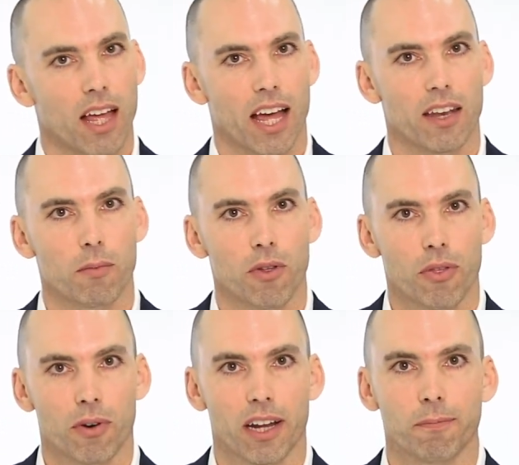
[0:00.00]
And number
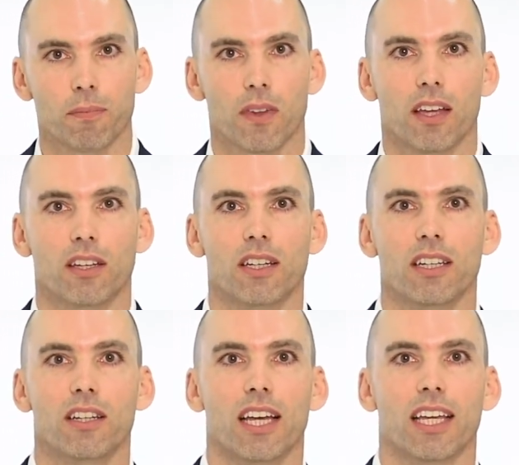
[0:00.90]
three, you
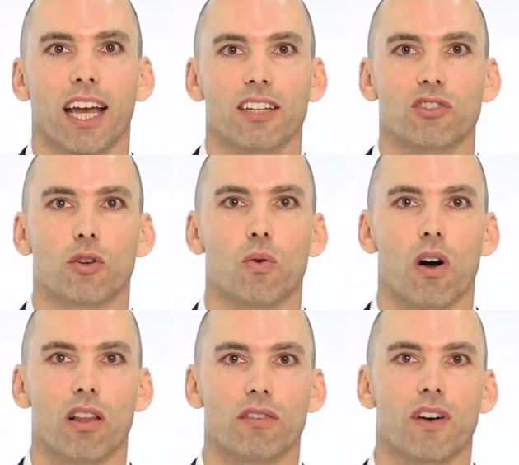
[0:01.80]
need to engage a
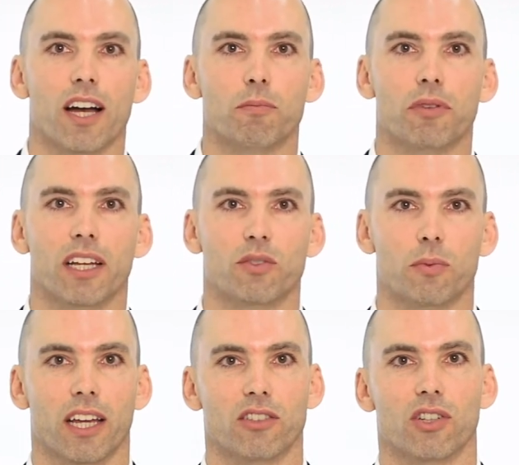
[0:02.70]
qualified
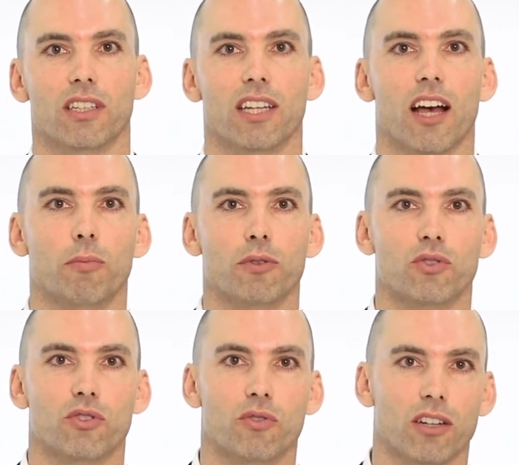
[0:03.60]
placement agent to help you
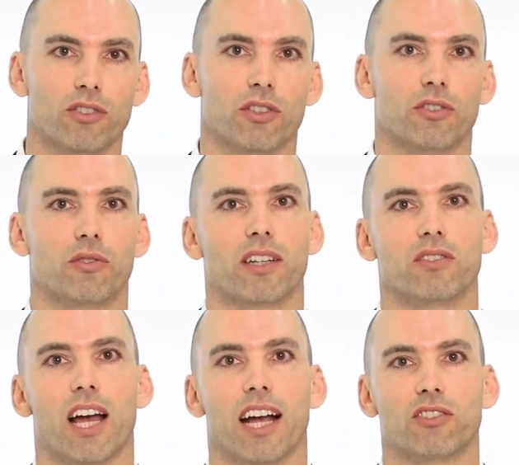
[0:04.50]
structure your
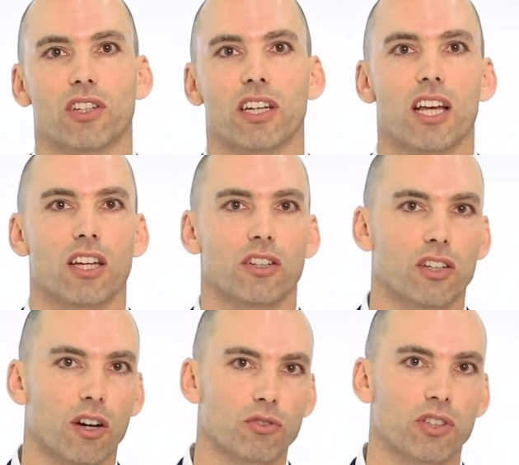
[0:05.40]
transaction,
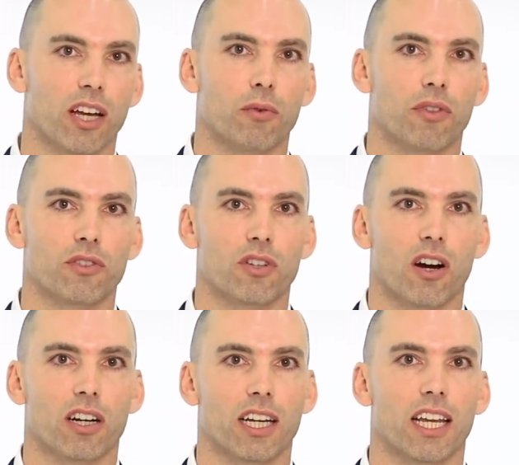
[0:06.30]
negotiate with your
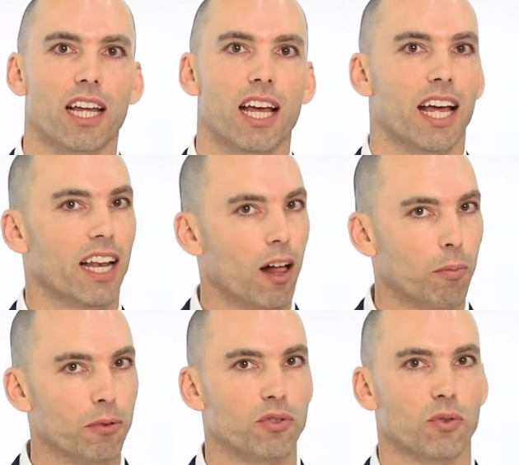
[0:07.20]
target, and
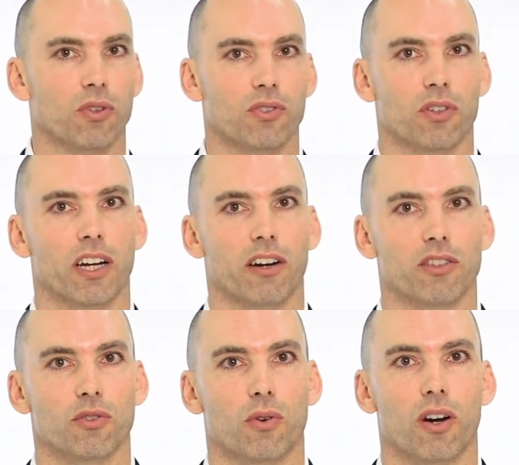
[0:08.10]
help you source your
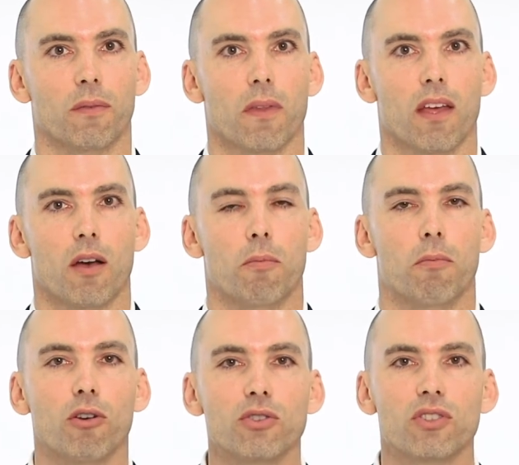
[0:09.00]
guarantor.
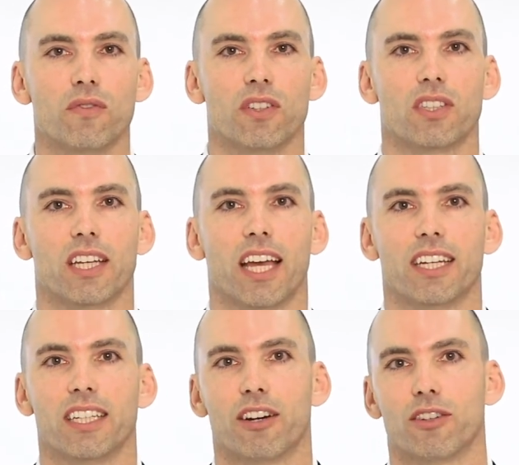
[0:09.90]
Most
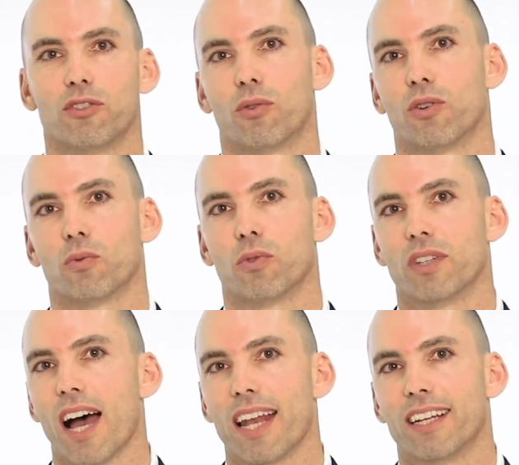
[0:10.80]
sophisticated guarantors will
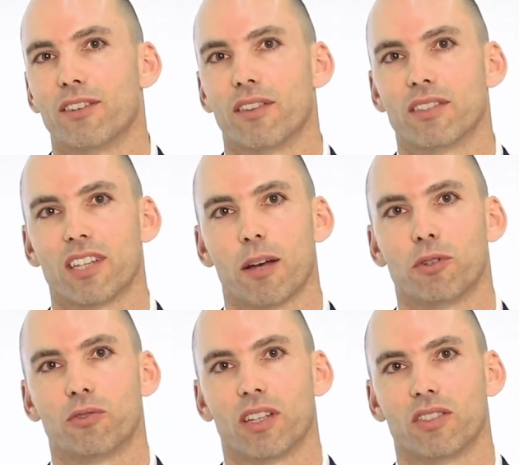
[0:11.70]
not enter this type
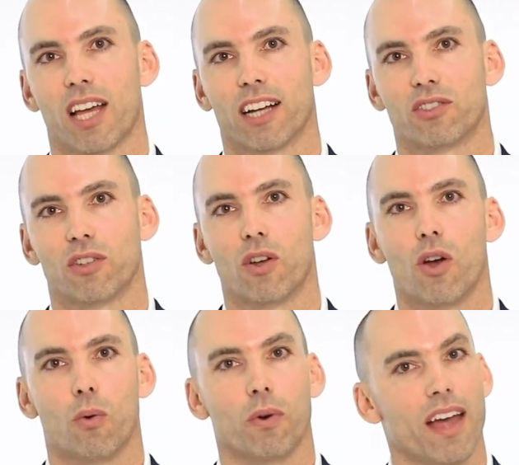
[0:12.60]
of transaction
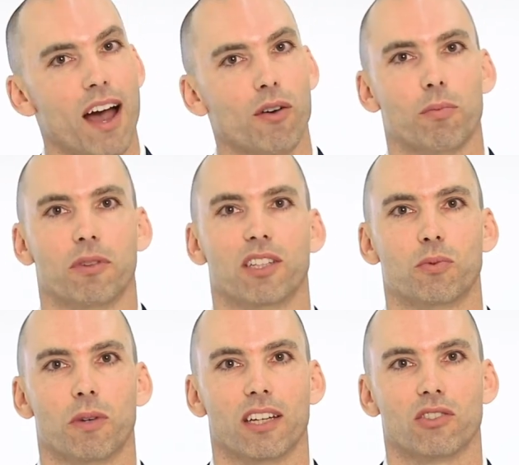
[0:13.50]
without a
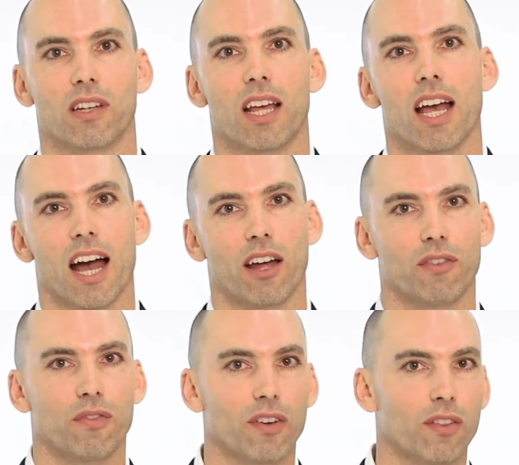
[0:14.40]
placement agent, out
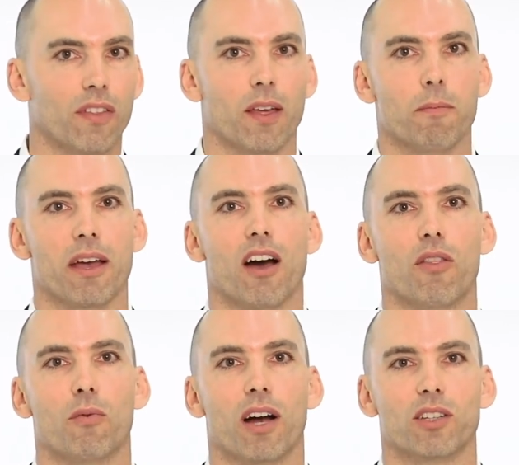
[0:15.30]
of fear that they may
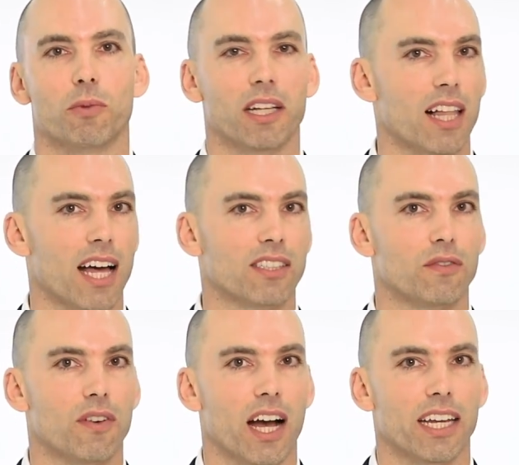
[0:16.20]
otherwise be
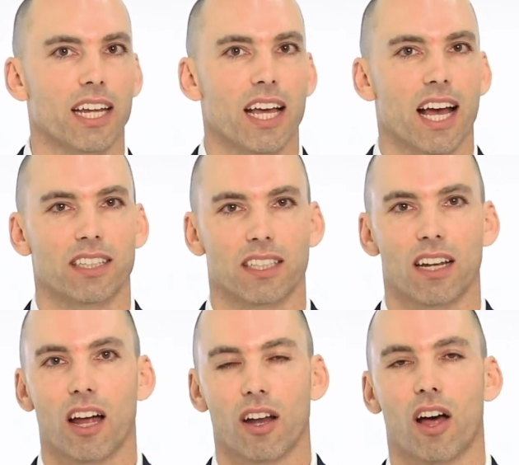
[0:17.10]
classified as
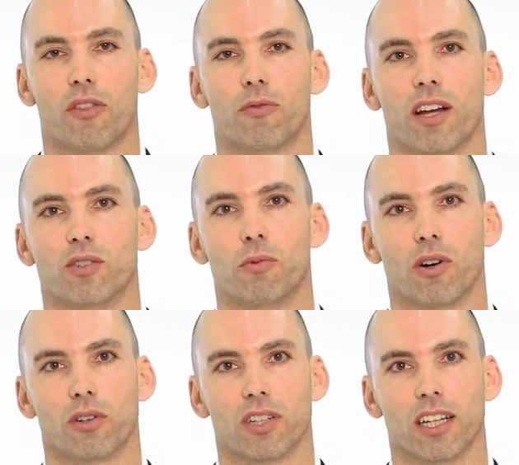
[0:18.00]
an unauthorized
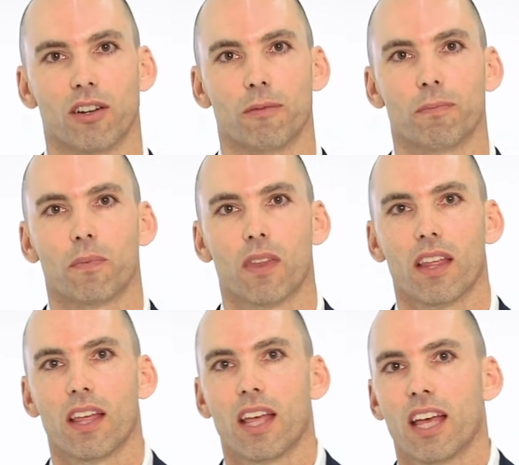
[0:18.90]
broker-dealer.
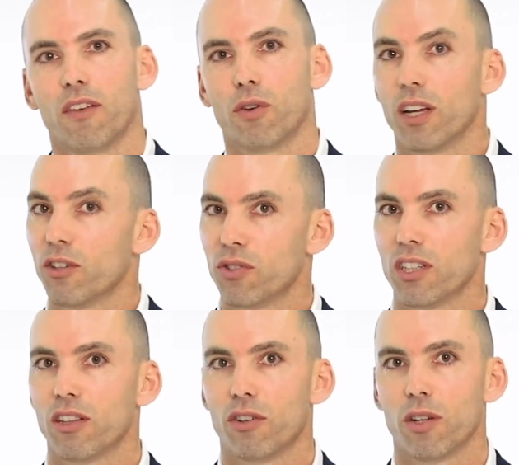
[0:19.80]
If you're
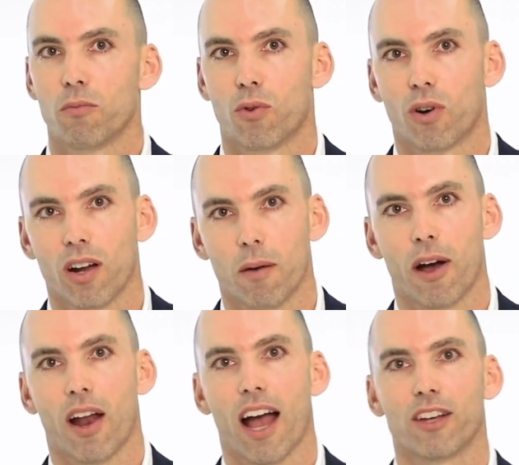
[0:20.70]
interested in learning more
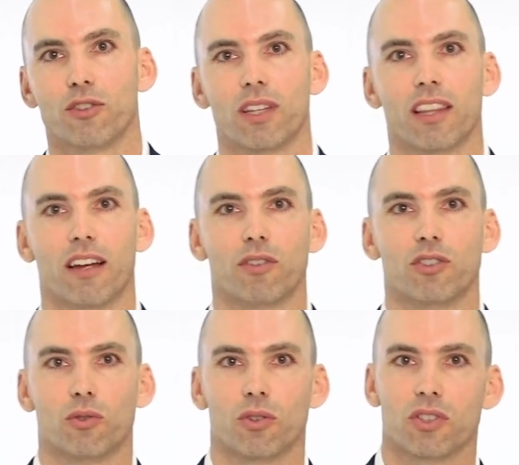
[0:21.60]
about how you can
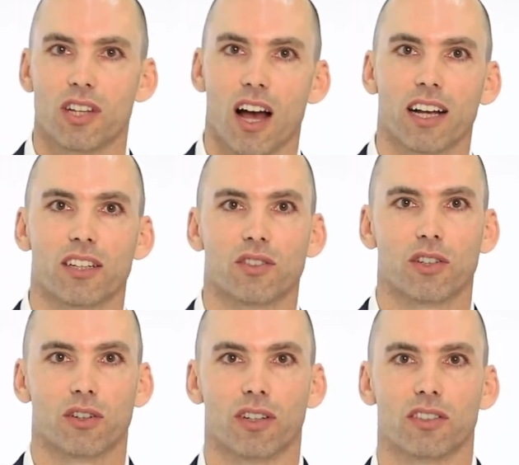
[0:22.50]
leverage your stock as a
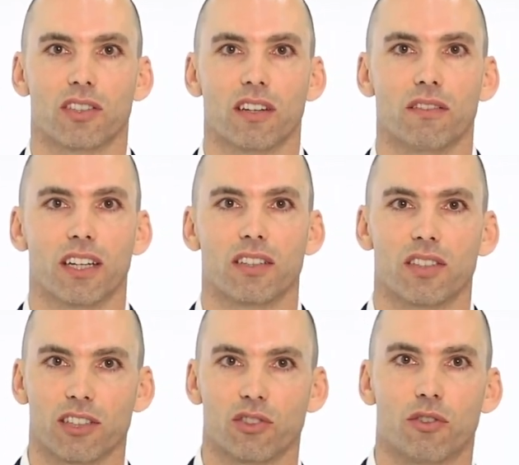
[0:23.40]
currency via
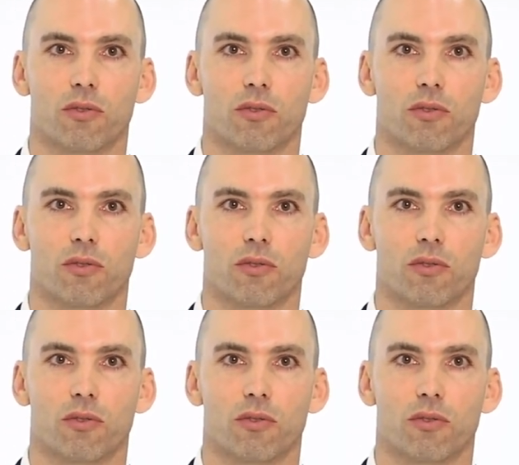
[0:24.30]
Section